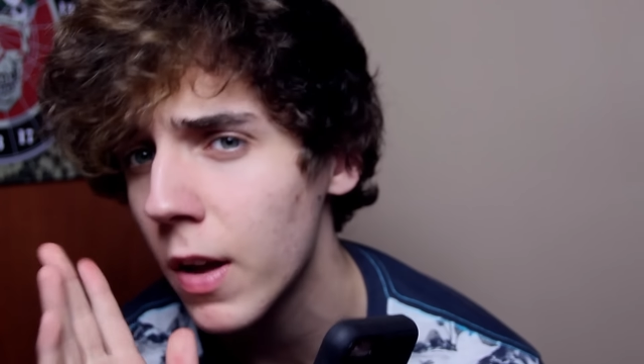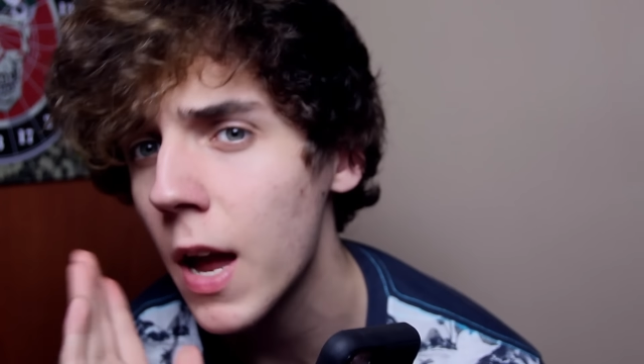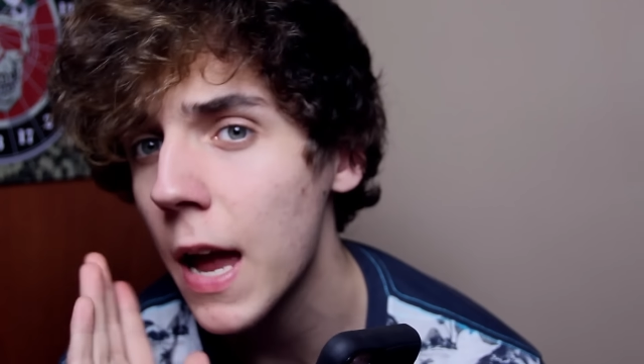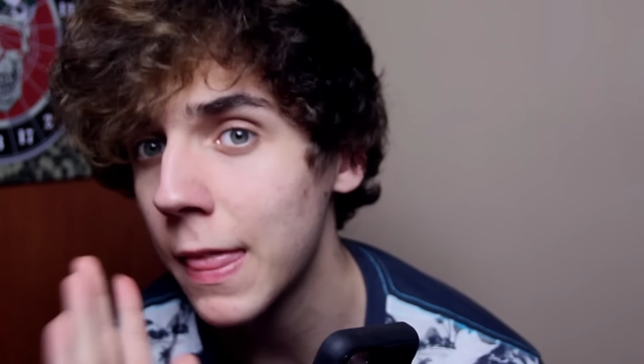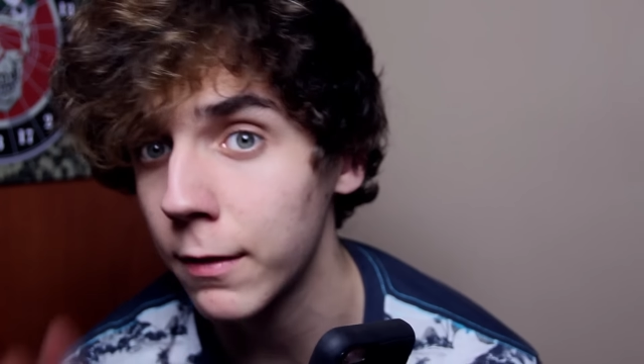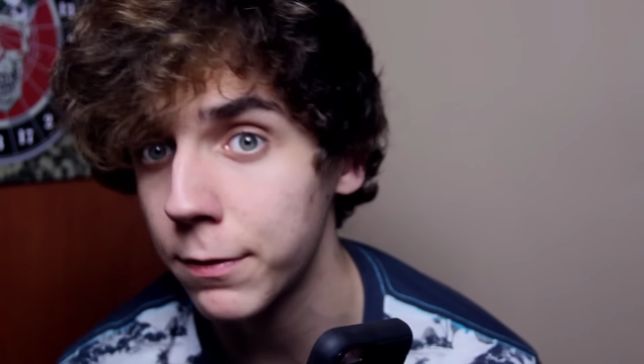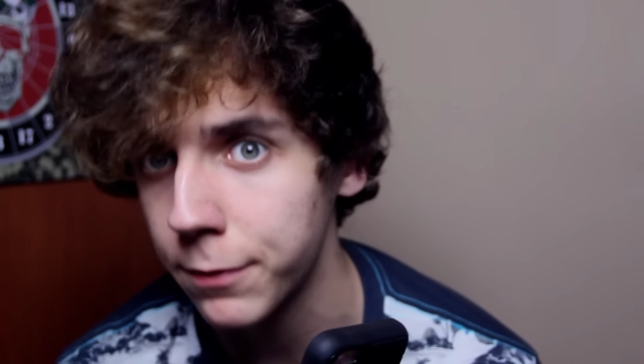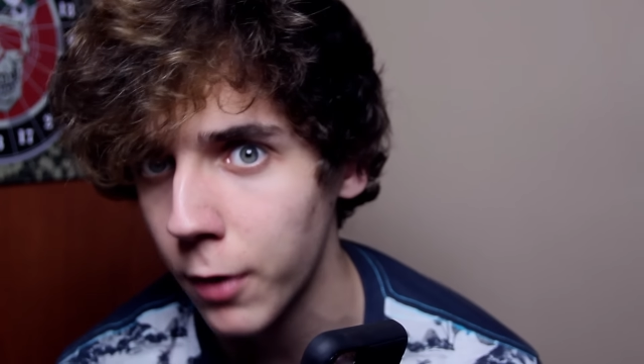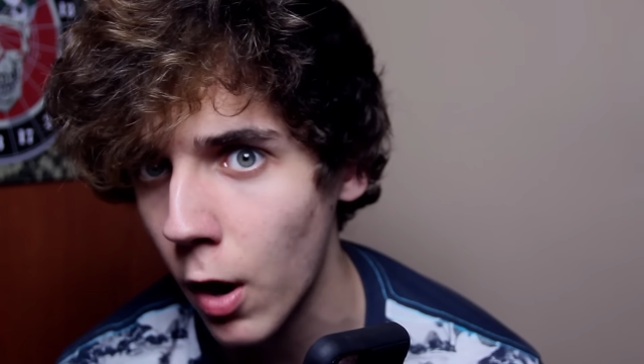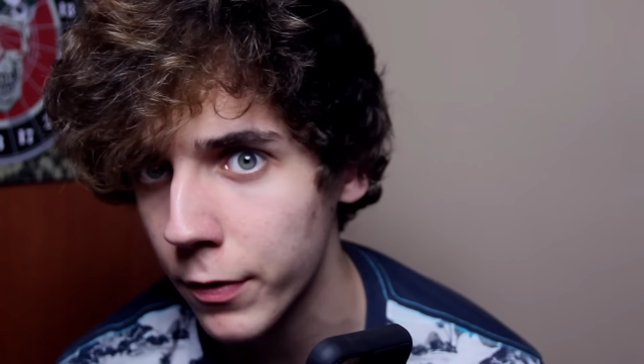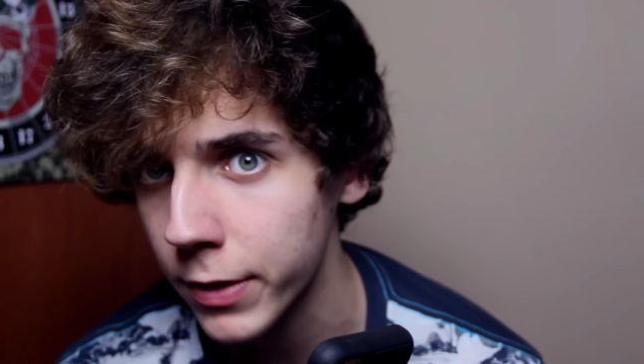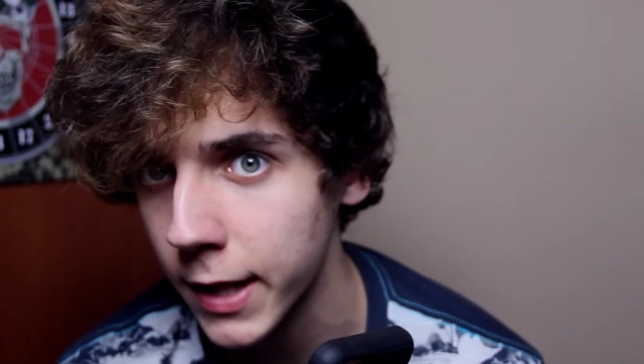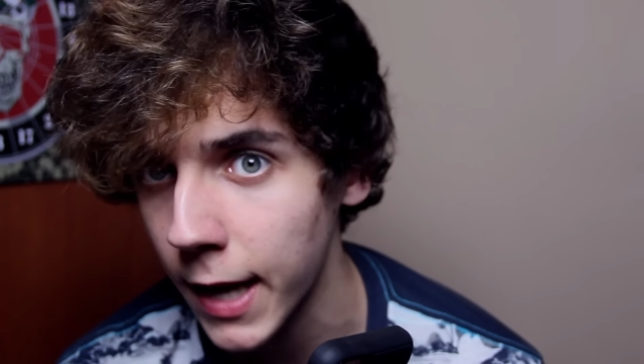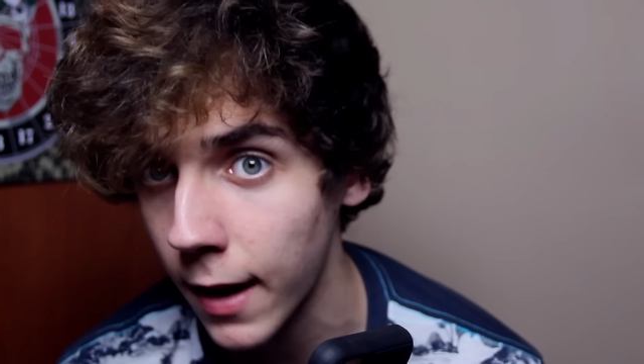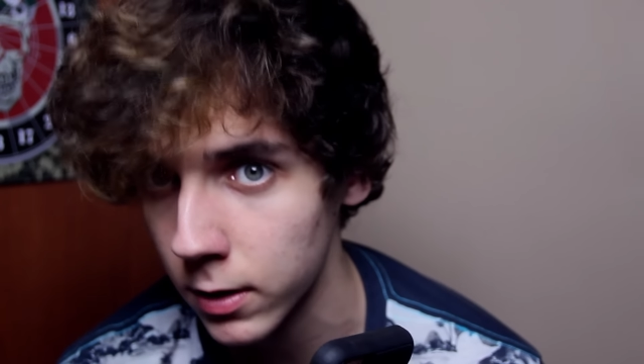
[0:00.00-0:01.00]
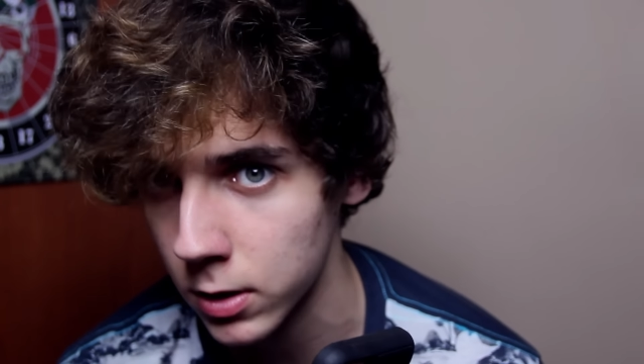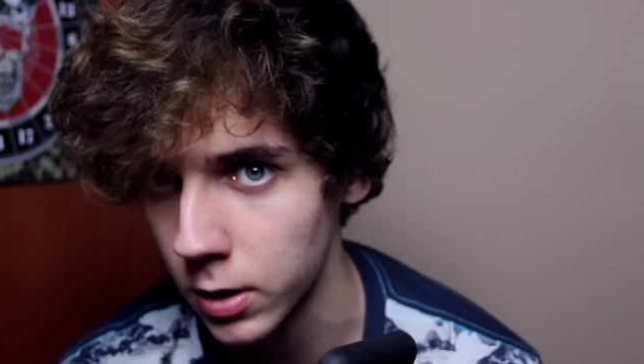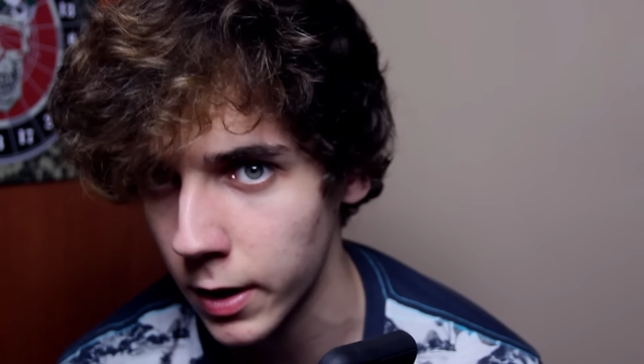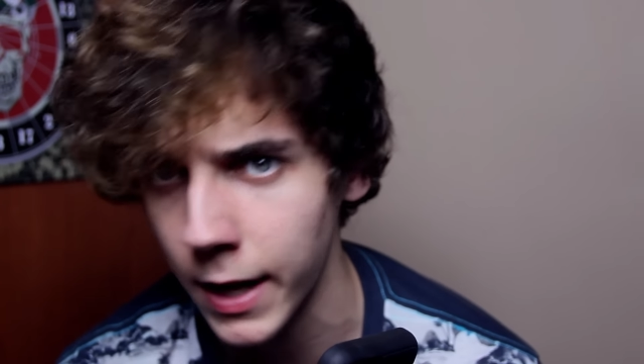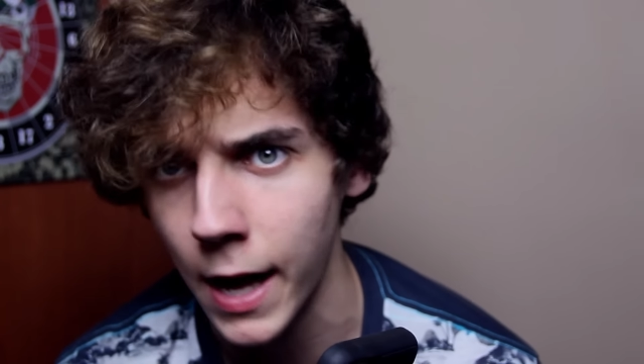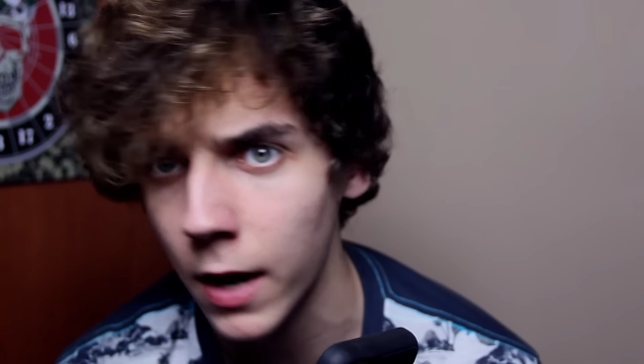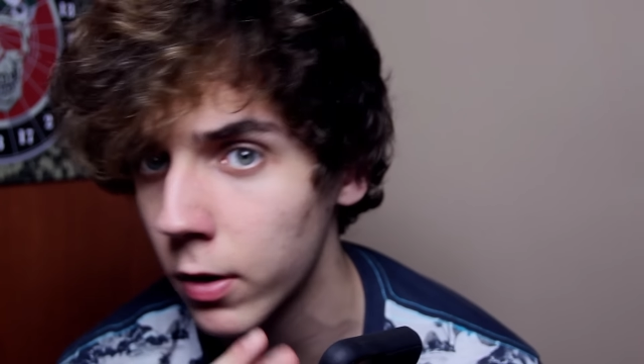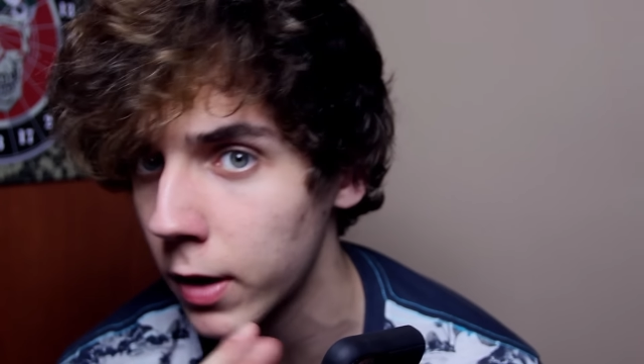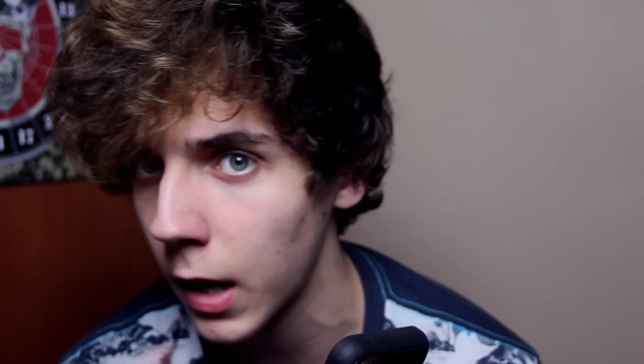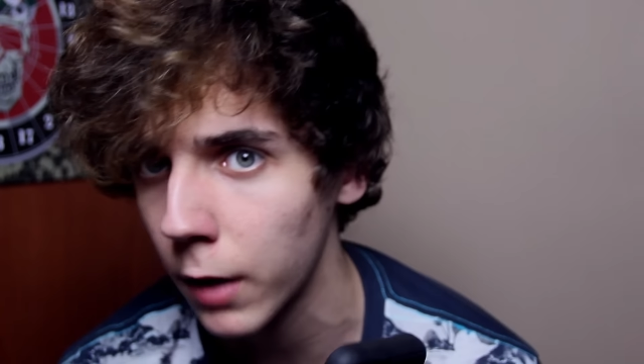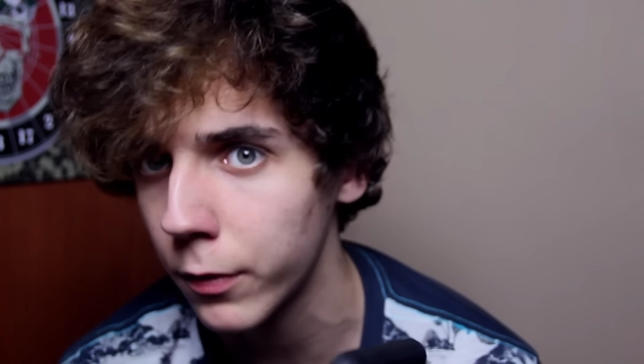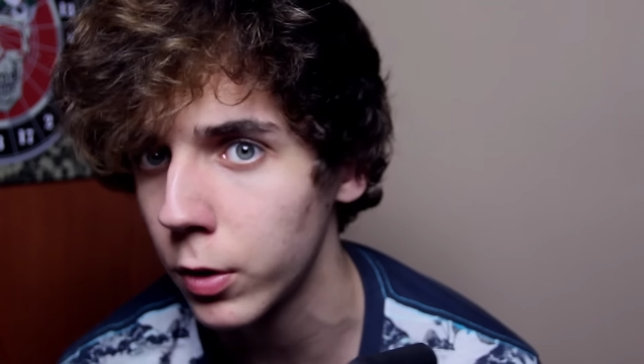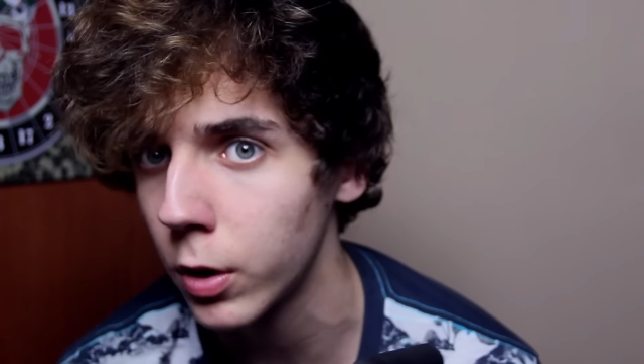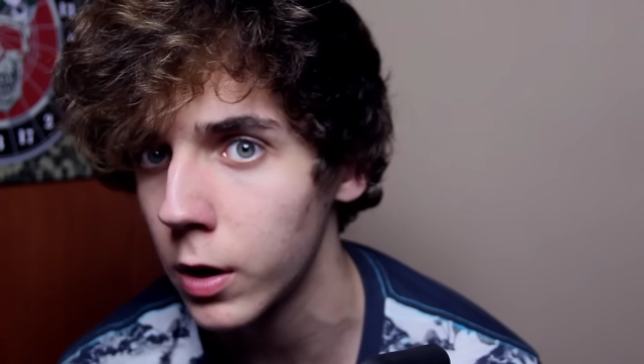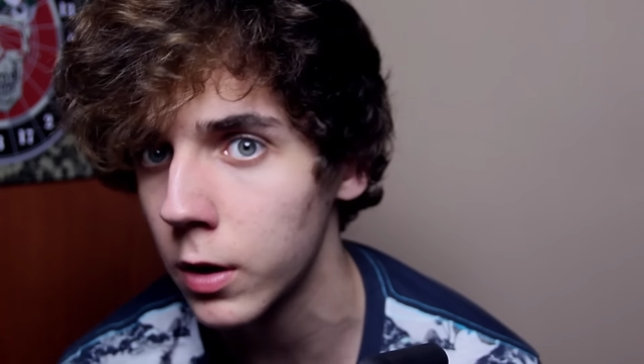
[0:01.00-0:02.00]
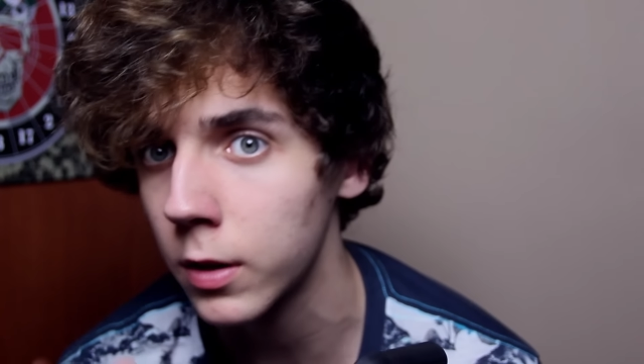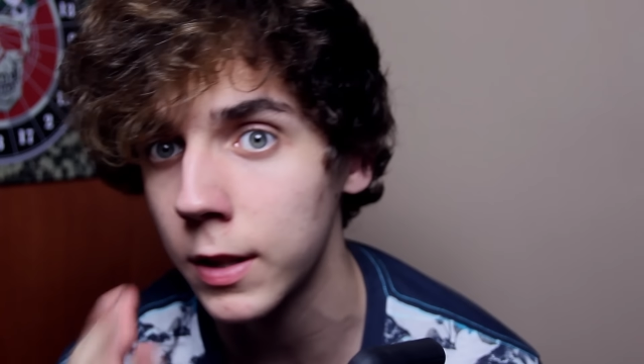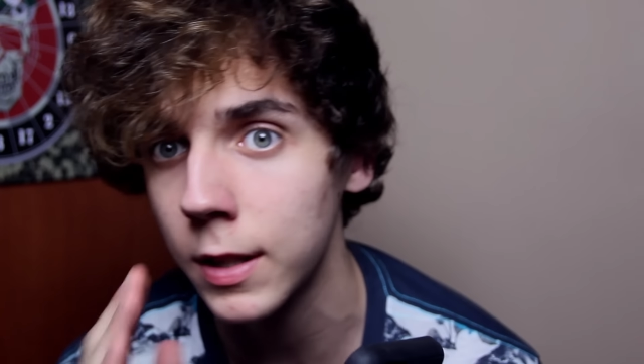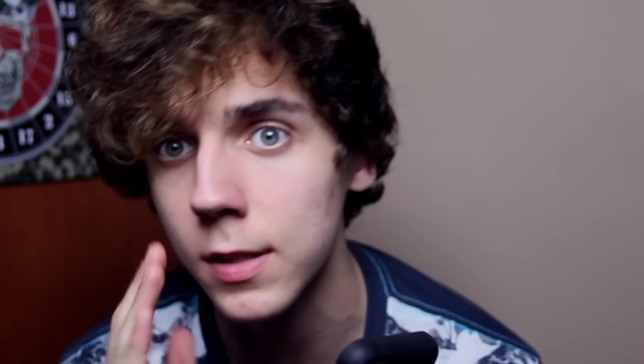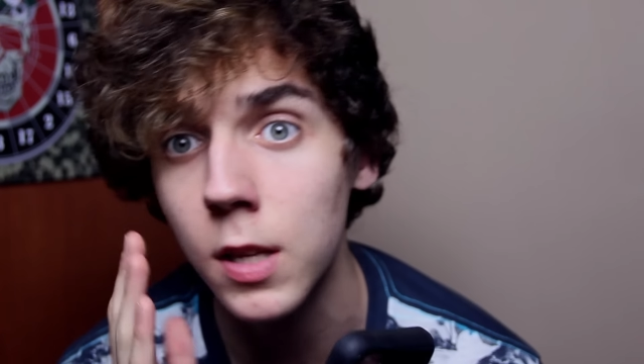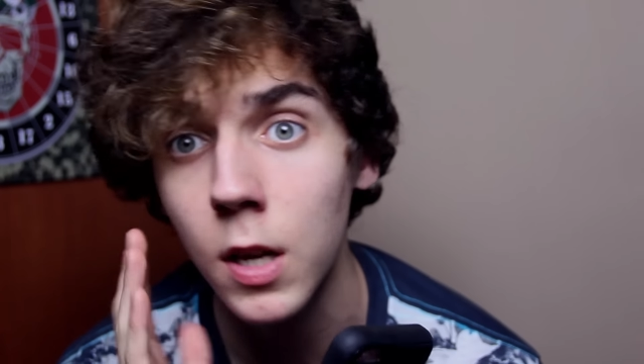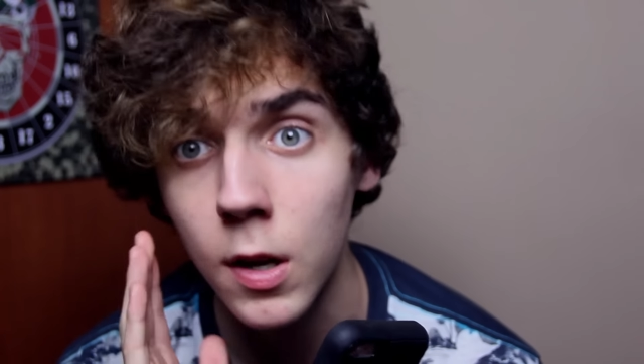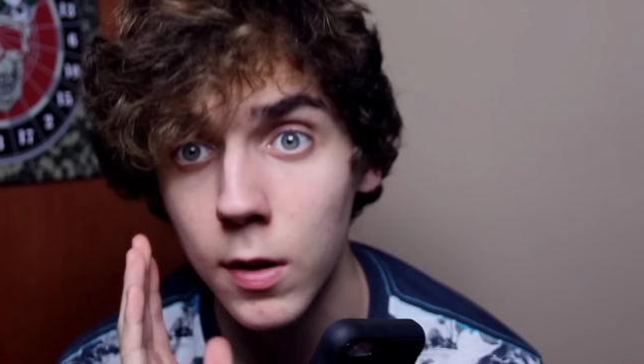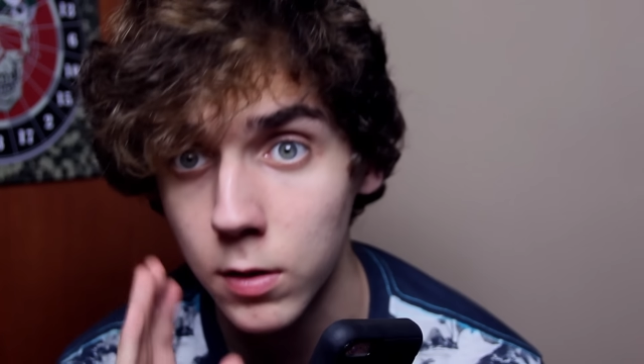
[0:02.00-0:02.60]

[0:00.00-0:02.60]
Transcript: and then fall off the couch, right? I don't care if you hurt your knees.